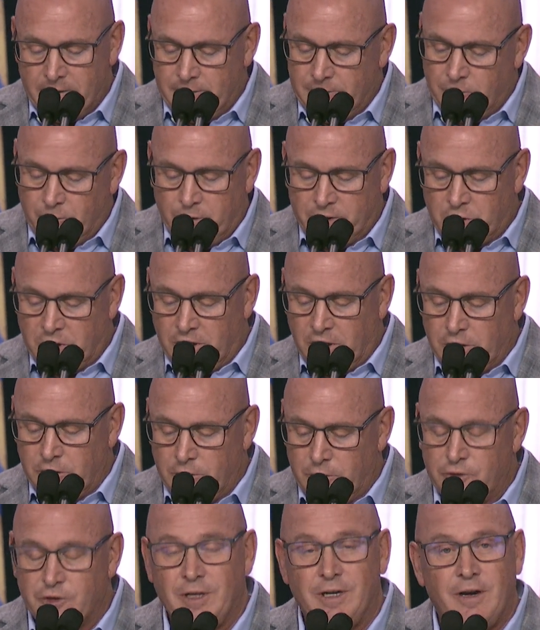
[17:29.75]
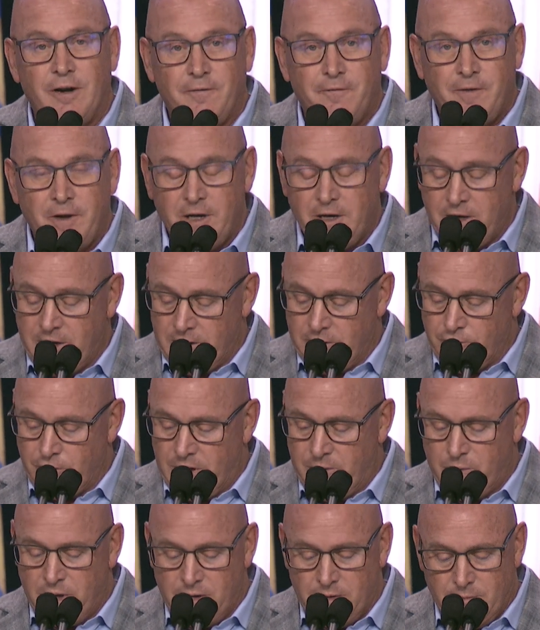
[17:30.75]
which includes an affinity
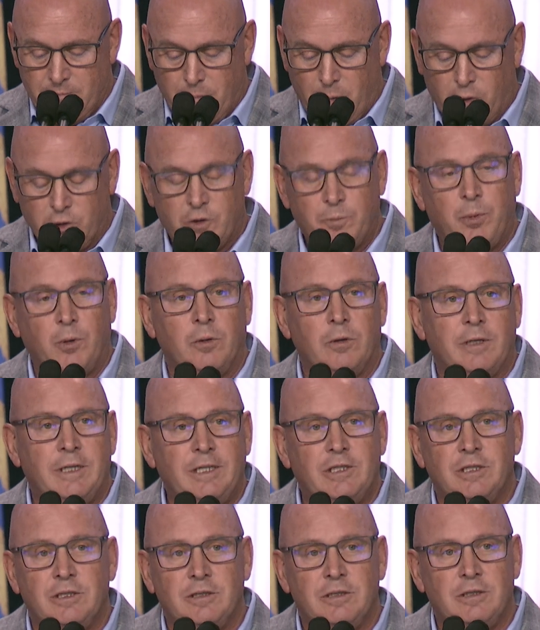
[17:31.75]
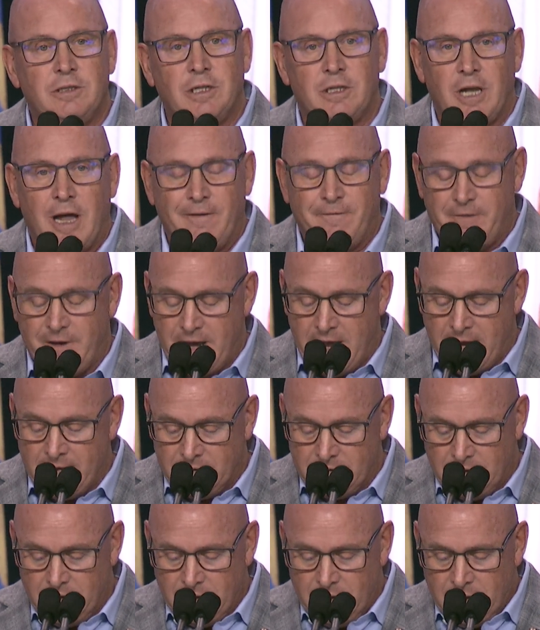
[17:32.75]
agreement, multiple Legion de Lafayette,
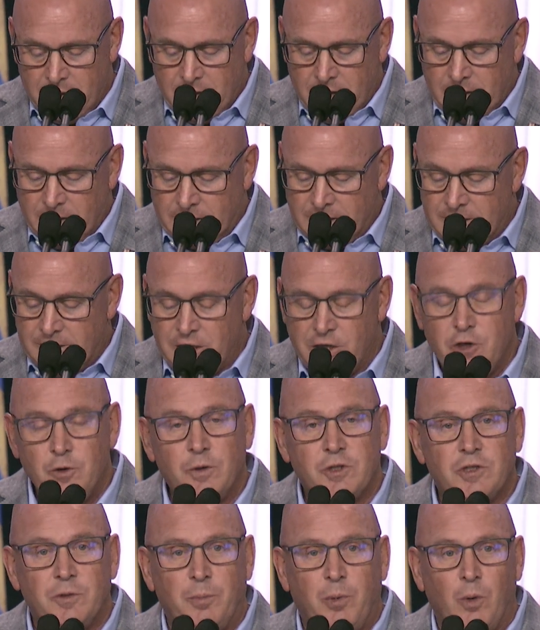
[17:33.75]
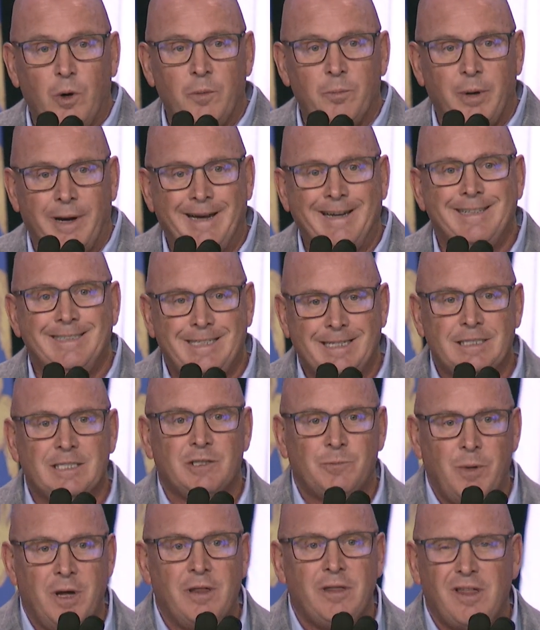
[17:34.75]
continuous support by Dick
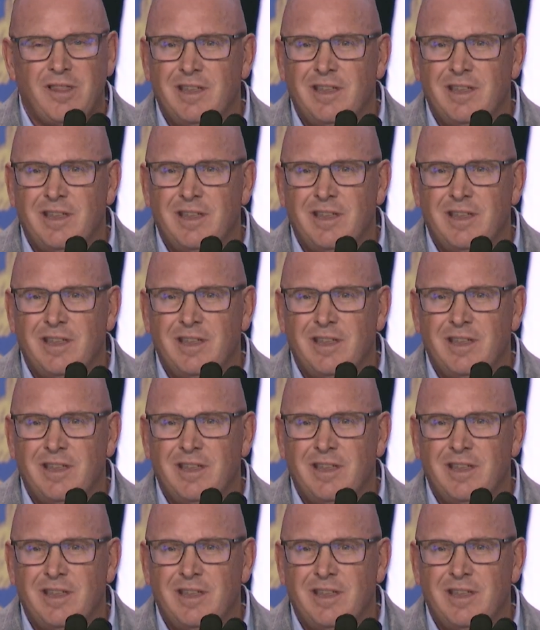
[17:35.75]
Smith.